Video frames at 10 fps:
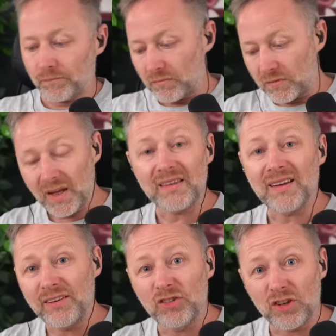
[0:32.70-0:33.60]
Did
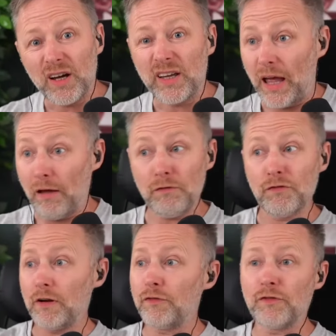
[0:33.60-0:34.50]
I try
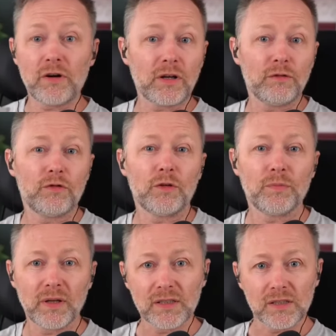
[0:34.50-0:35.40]
every fucking food
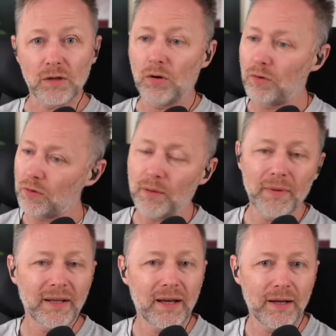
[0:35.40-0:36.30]
place in the whole of
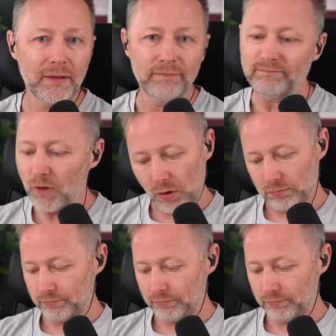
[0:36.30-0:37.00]
Manhattan? No.